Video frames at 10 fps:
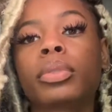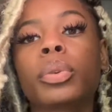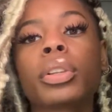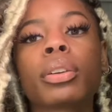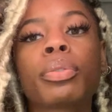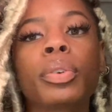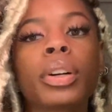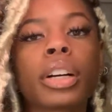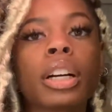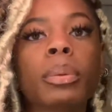with the four
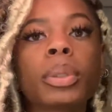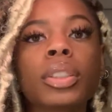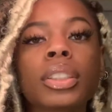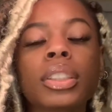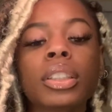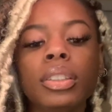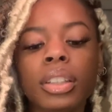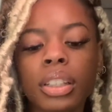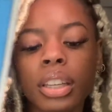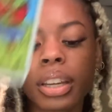cups you're still
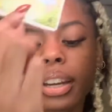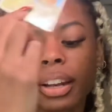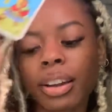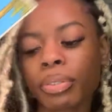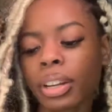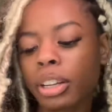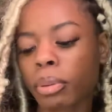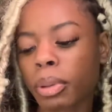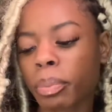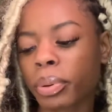looking at it i feel like you're
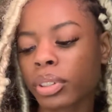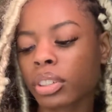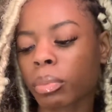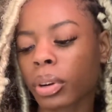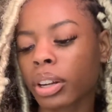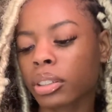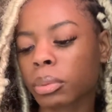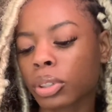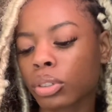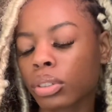being pushed somewhere else
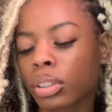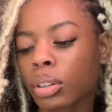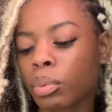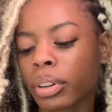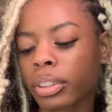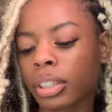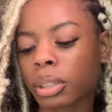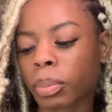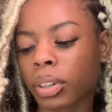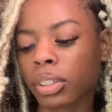but you still want this
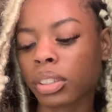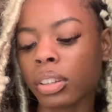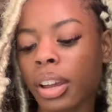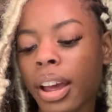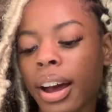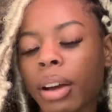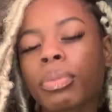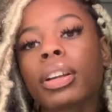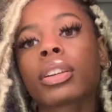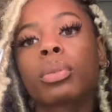person i feel
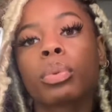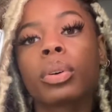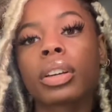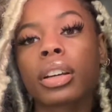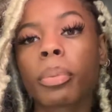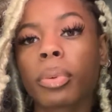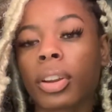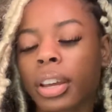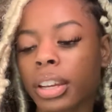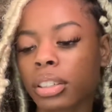like you will get
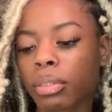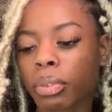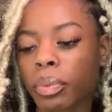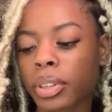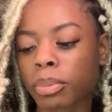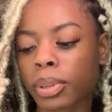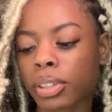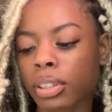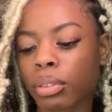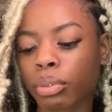communication from this
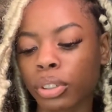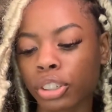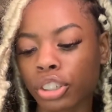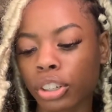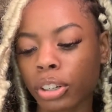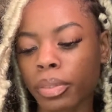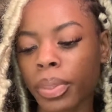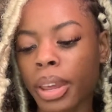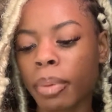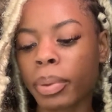person for sure
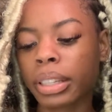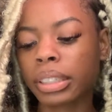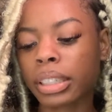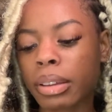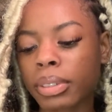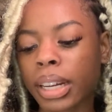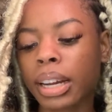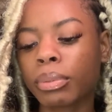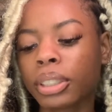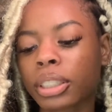but at the same
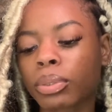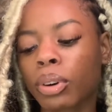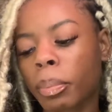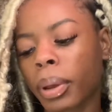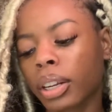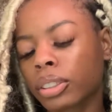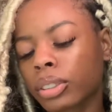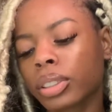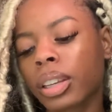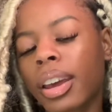time with the four
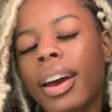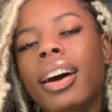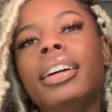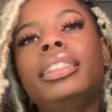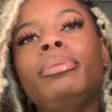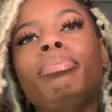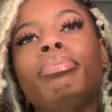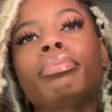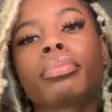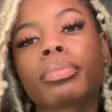pentacles
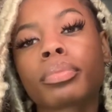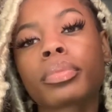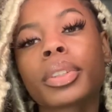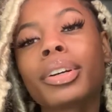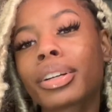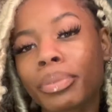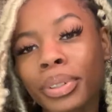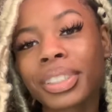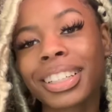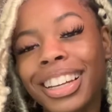you're
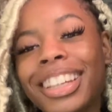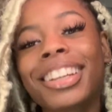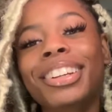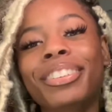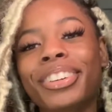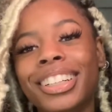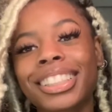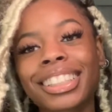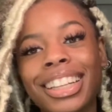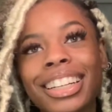confusing the universe.
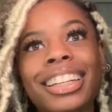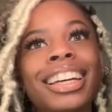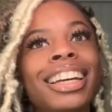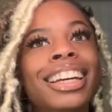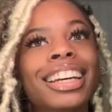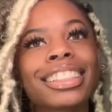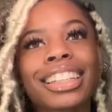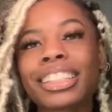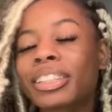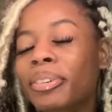It's like it's
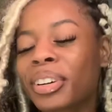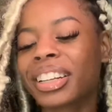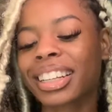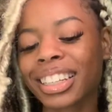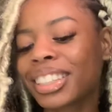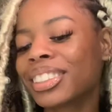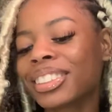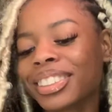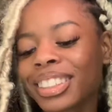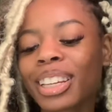like, do you want to
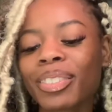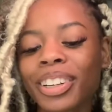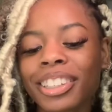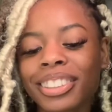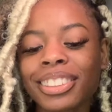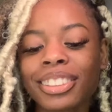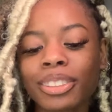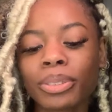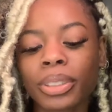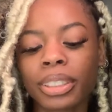heal Libra or do
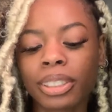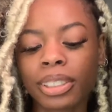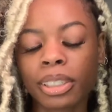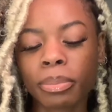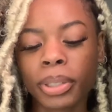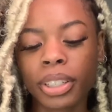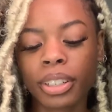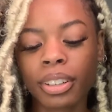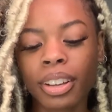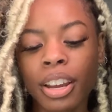you want to still be
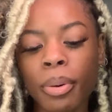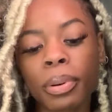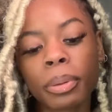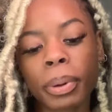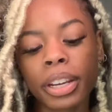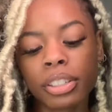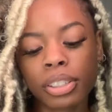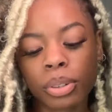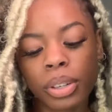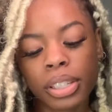here? Well, the Page of
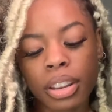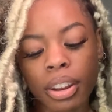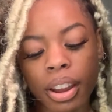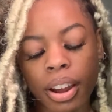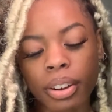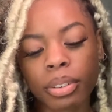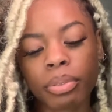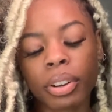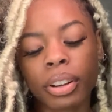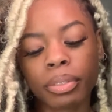Swords and the
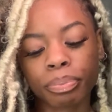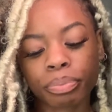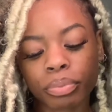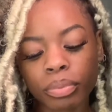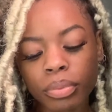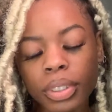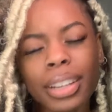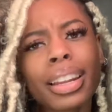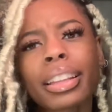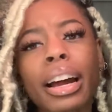Hierophant,
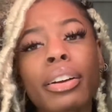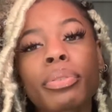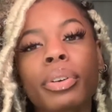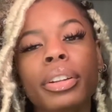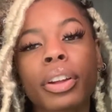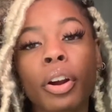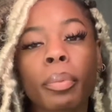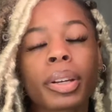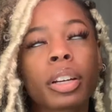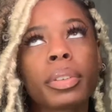not the Hierophant, the
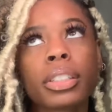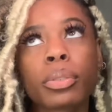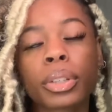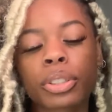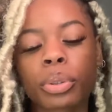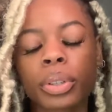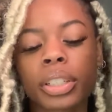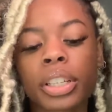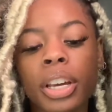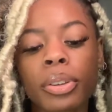Hermit could be doing with the
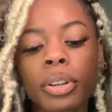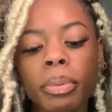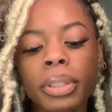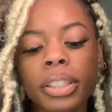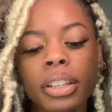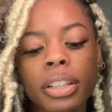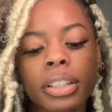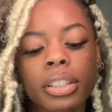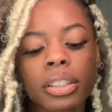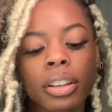Taurus. You could be
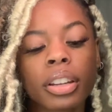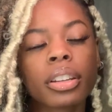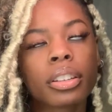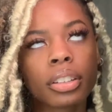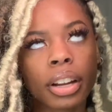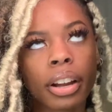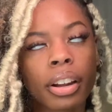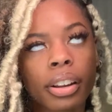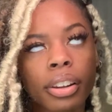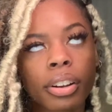sitting in the
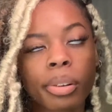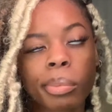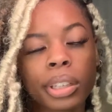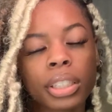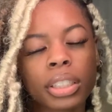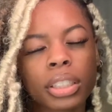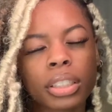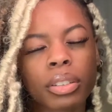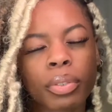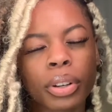the Hermit
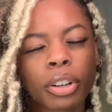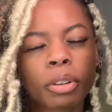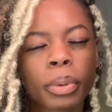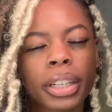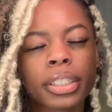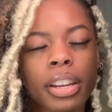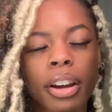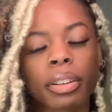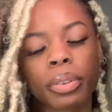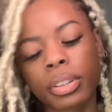is Virgo, but I said the
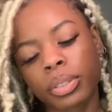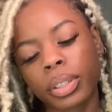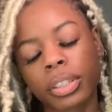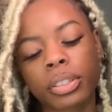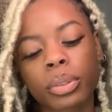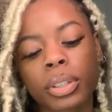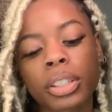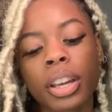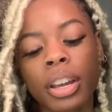Hierophant, so I said Taurus.